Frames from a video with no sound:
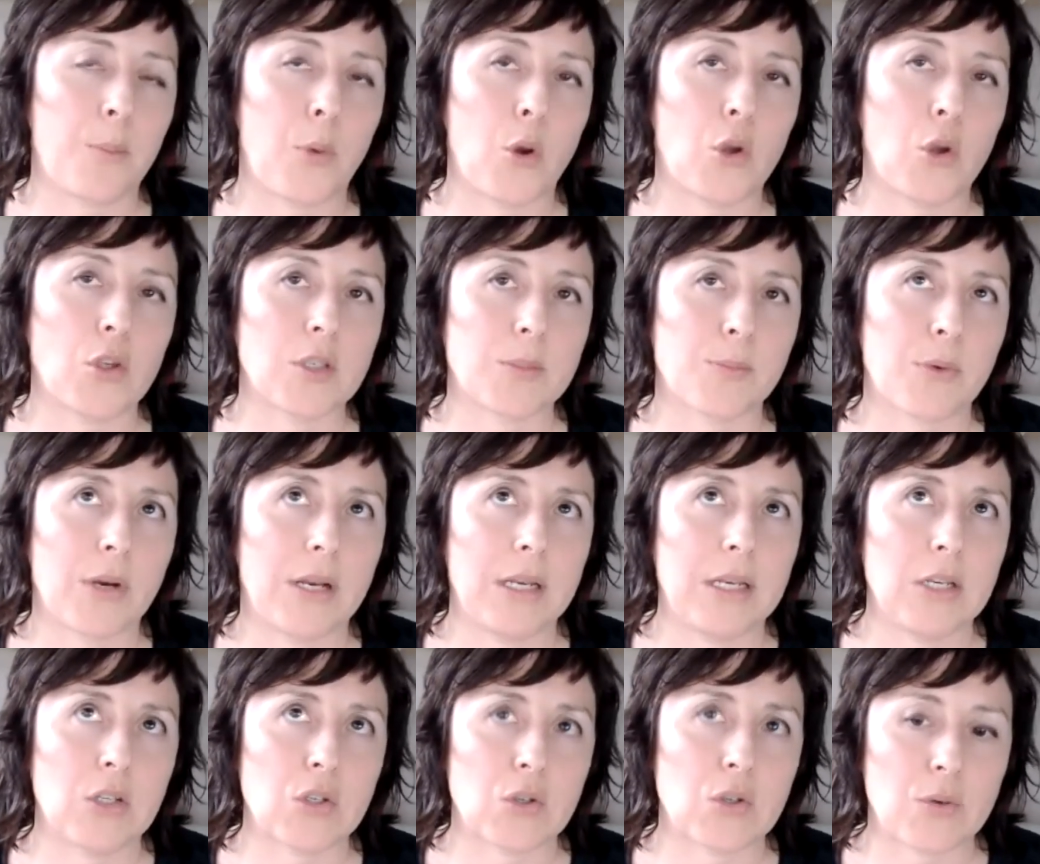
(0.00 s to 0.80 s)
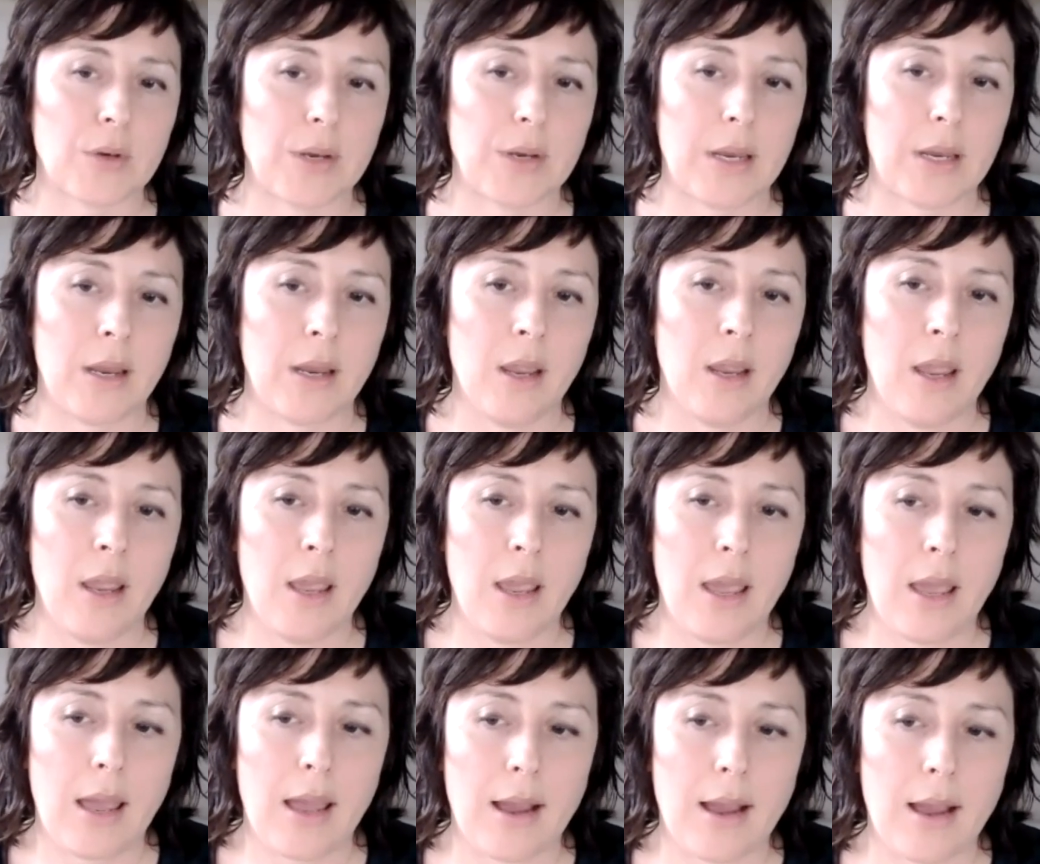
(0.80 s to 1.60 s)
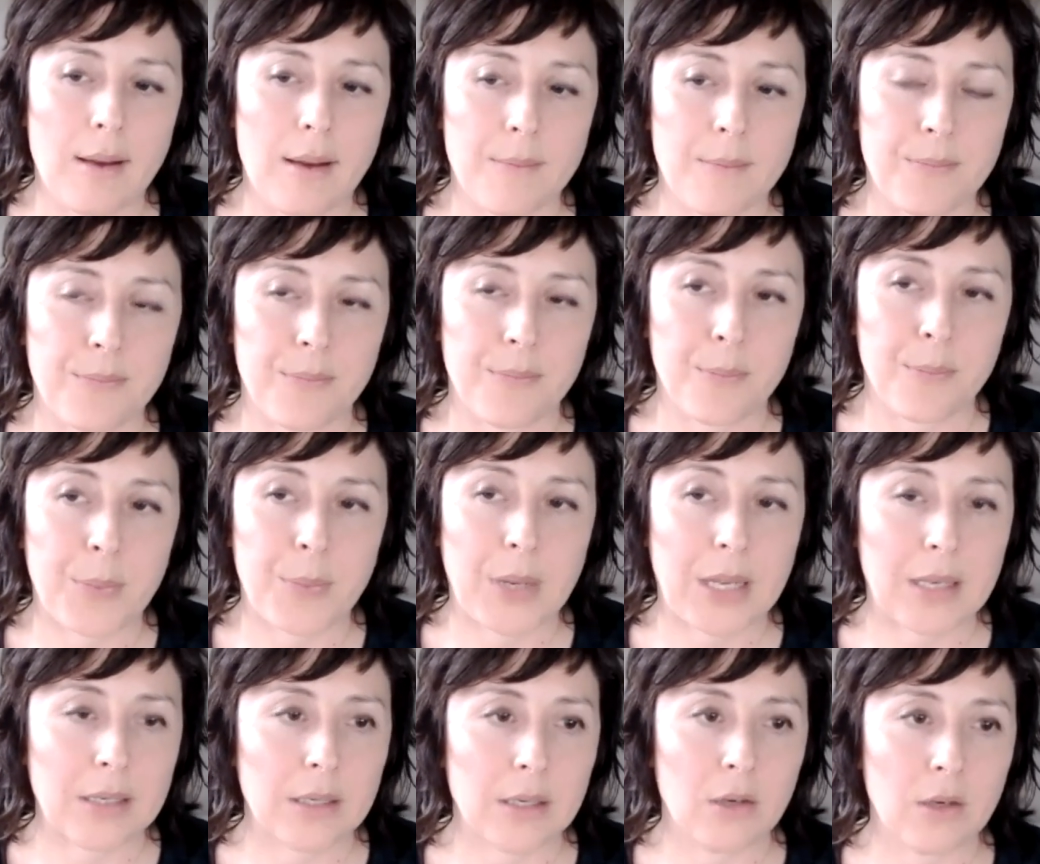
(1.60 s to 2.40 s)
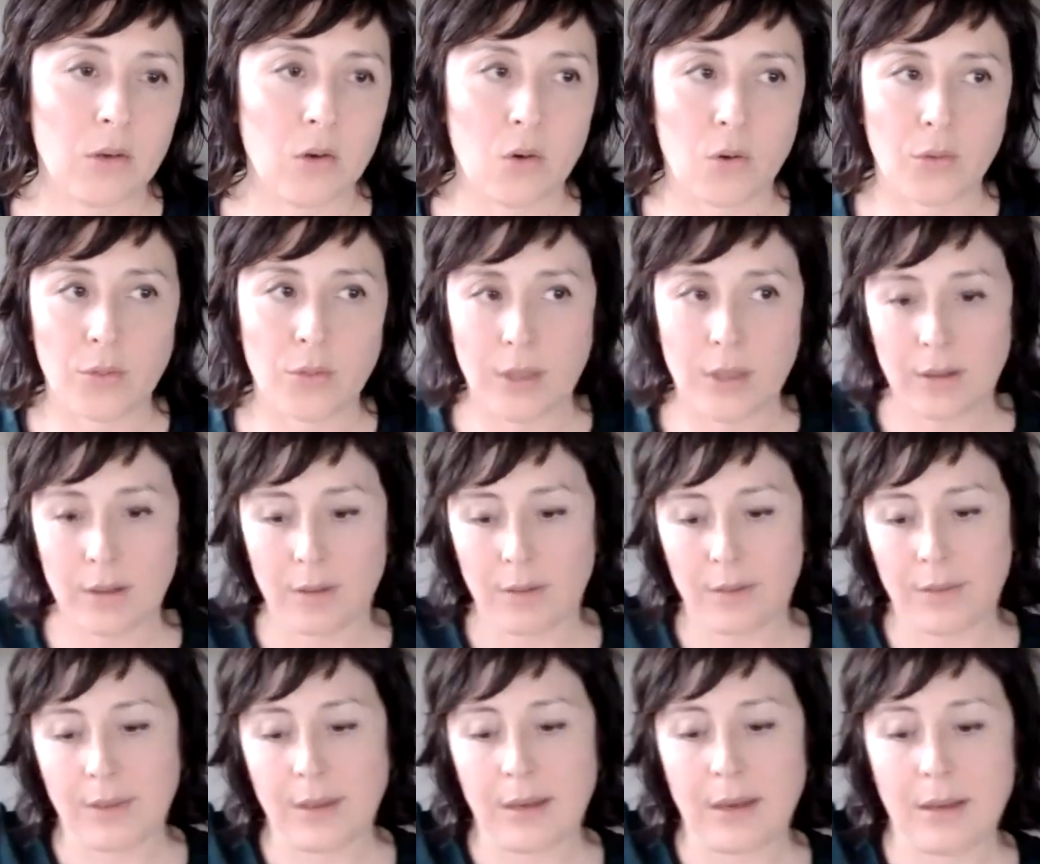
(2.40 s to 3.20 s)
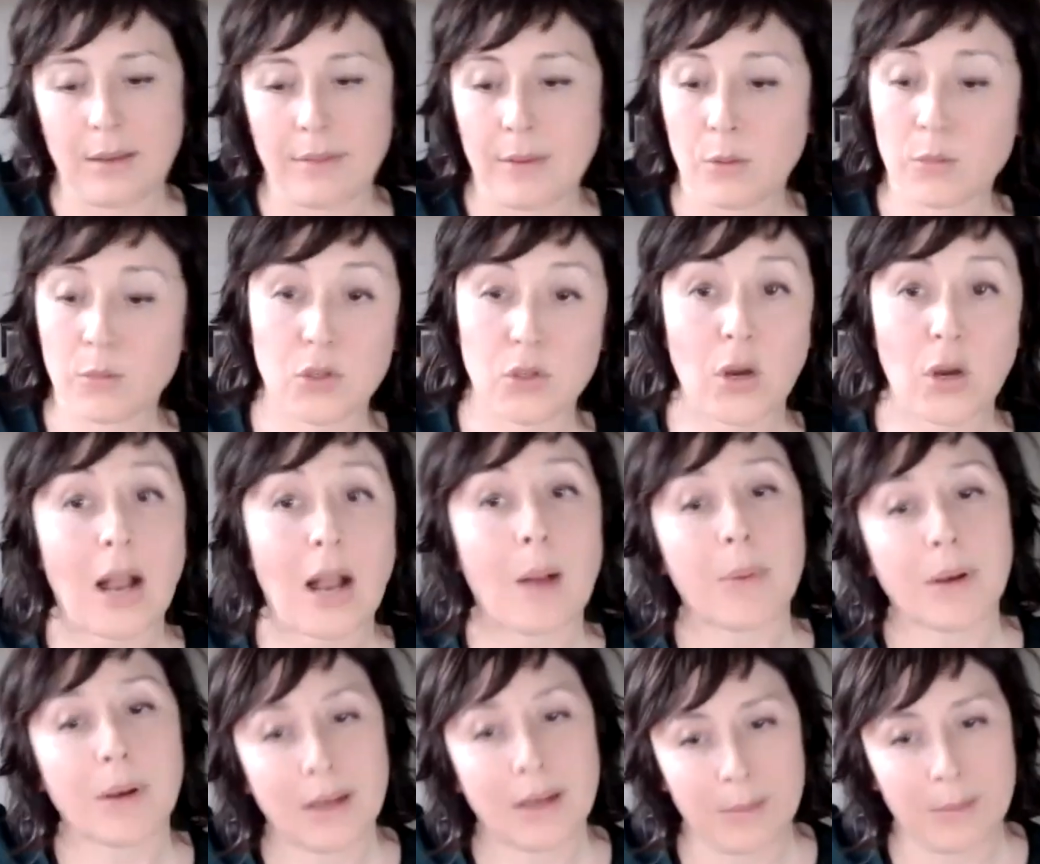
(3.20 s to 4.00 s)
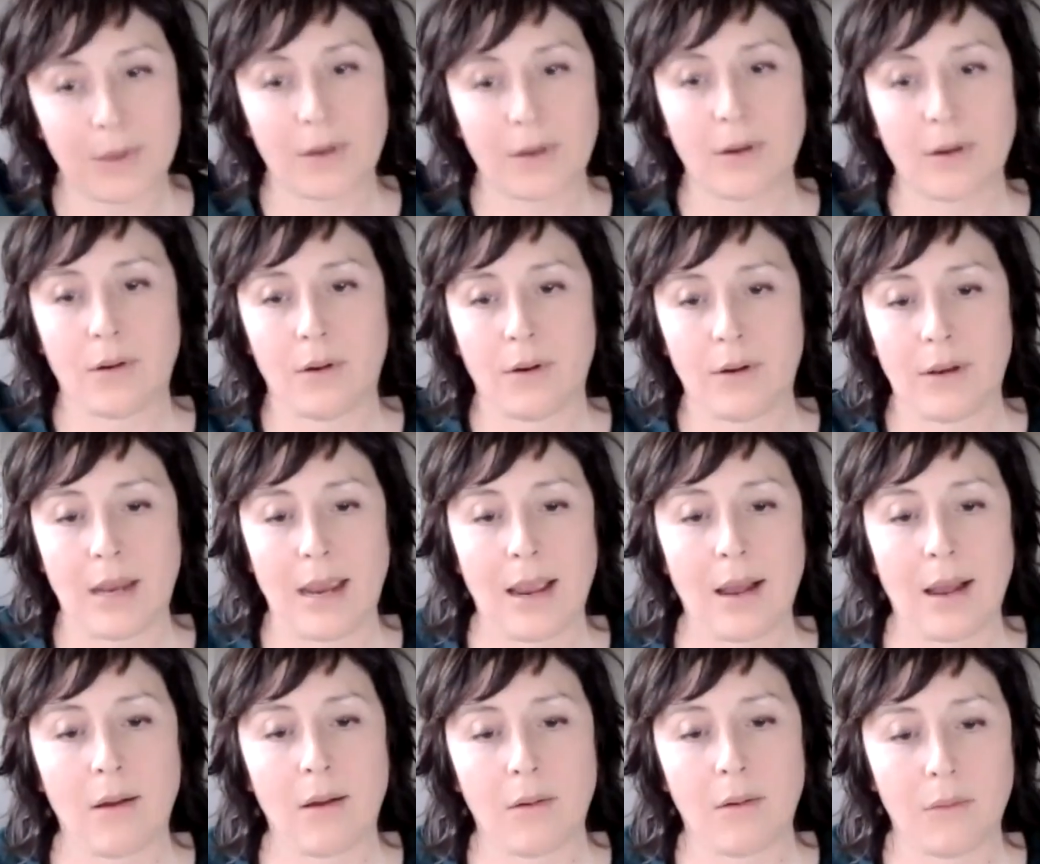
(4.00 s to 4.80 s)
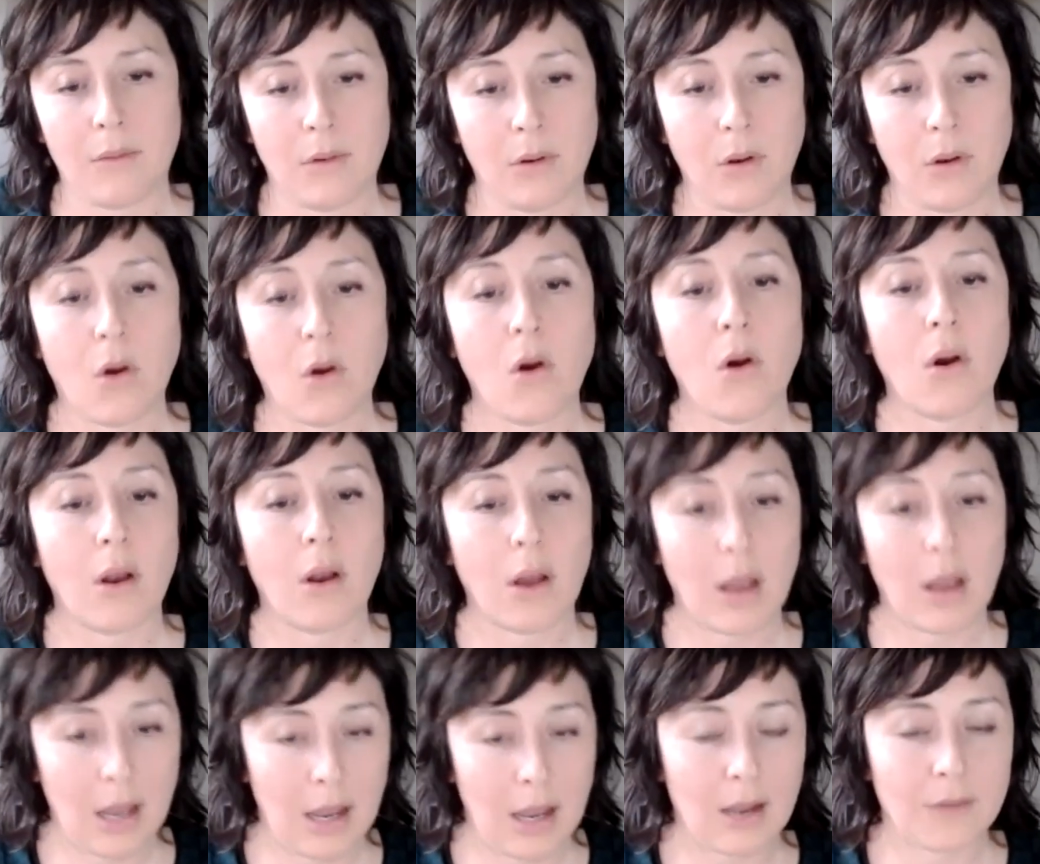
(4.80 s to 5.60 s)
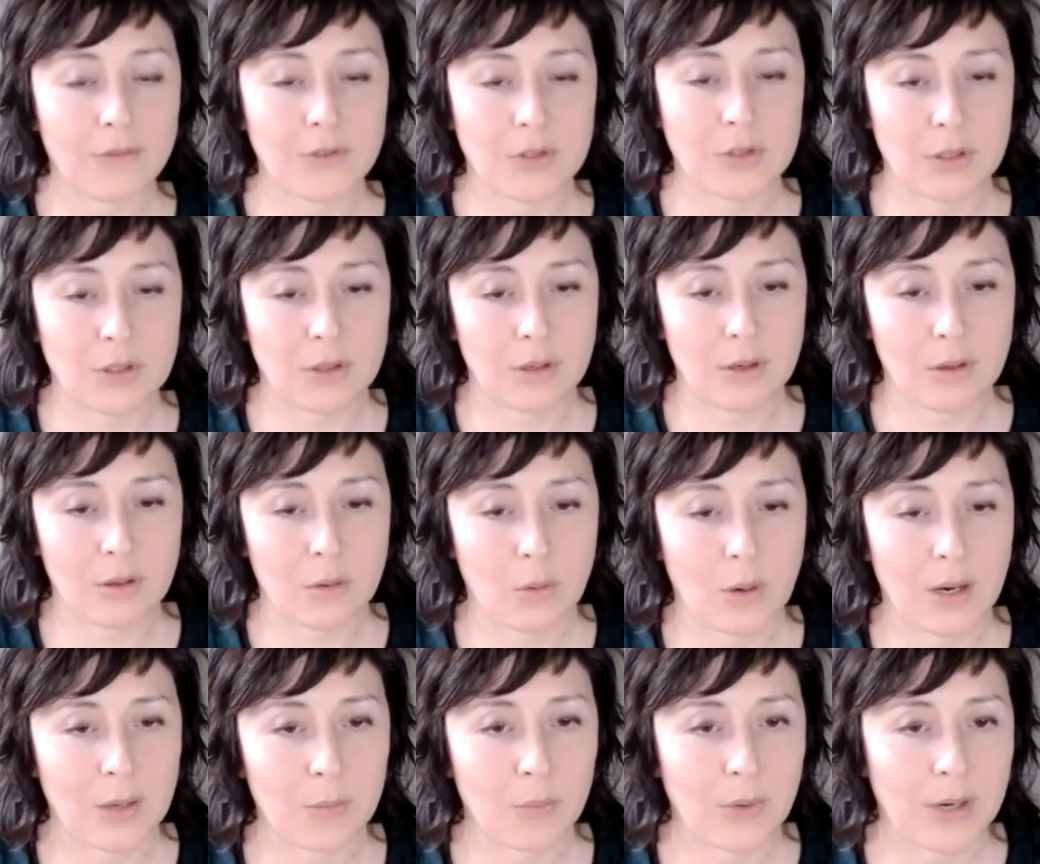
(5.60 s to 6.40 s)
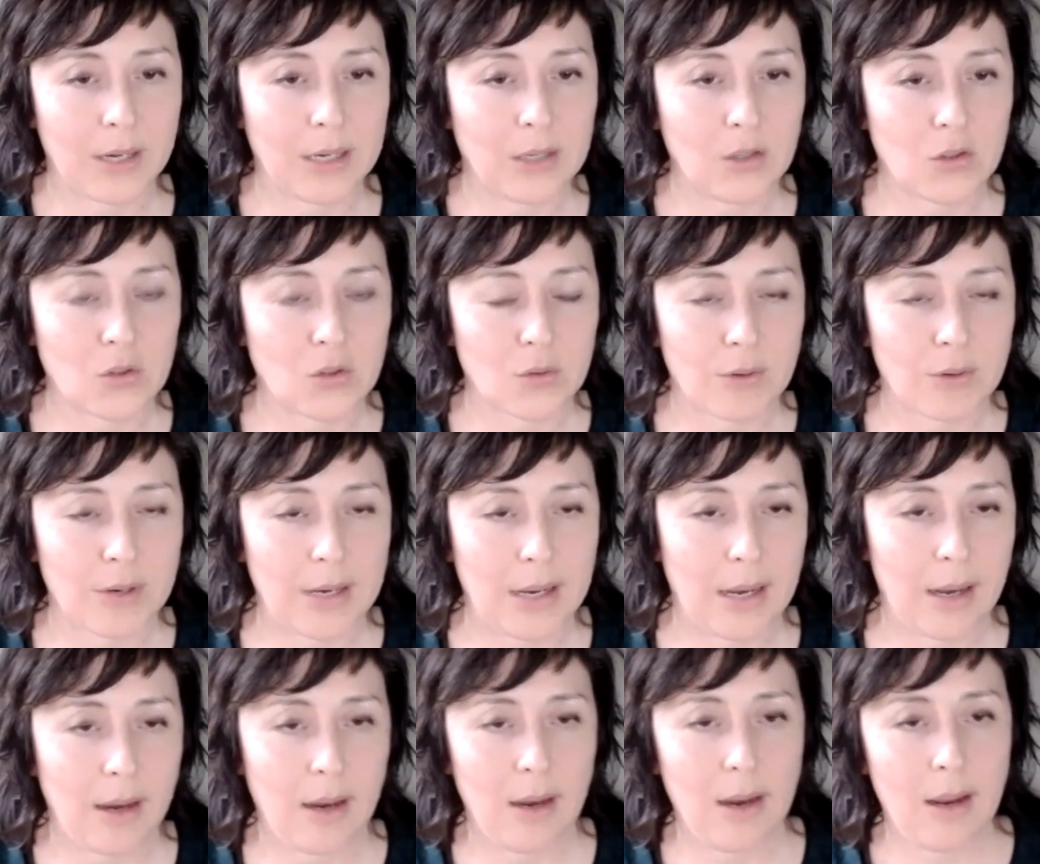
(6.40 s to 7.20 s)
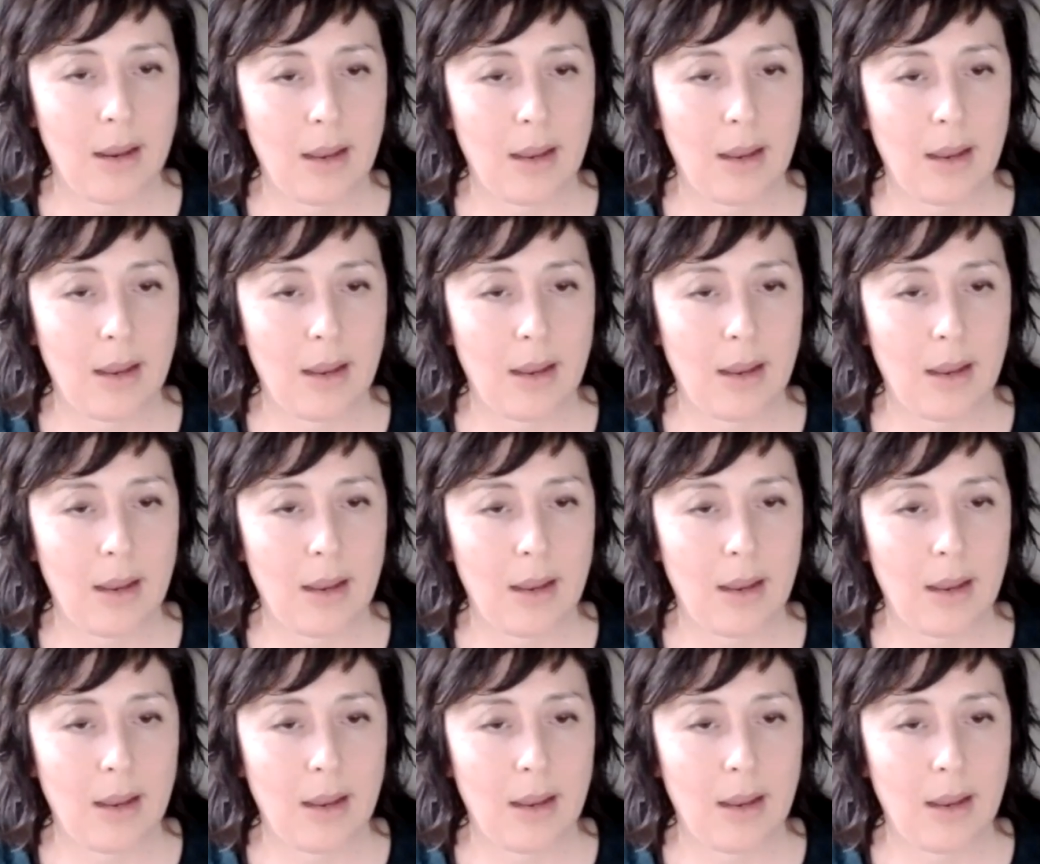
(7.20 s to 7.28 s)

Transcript: post brain injury um, but you know the the there was no upper limit on how long after acquired brain injury